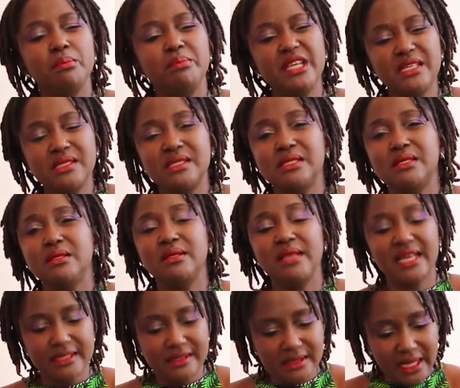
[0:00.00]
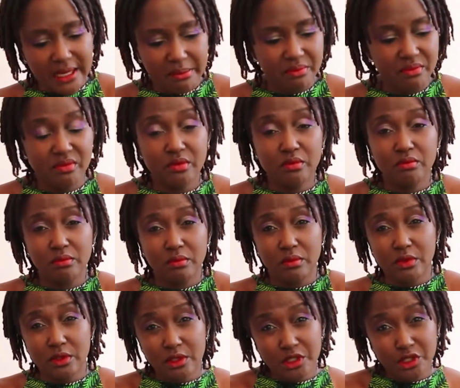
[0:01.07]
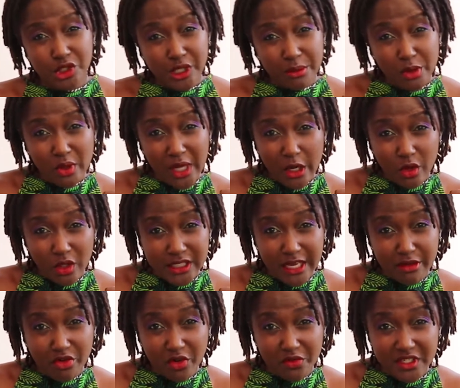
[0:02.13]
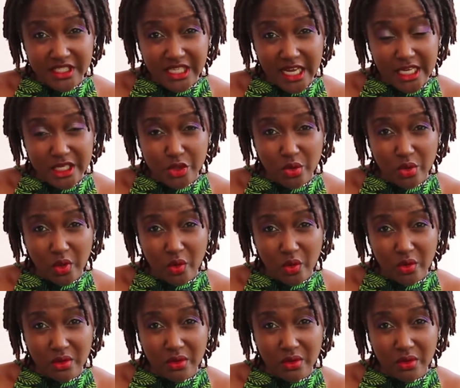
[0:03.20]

Please, next time, shebi una call time for office na 8 o'clock.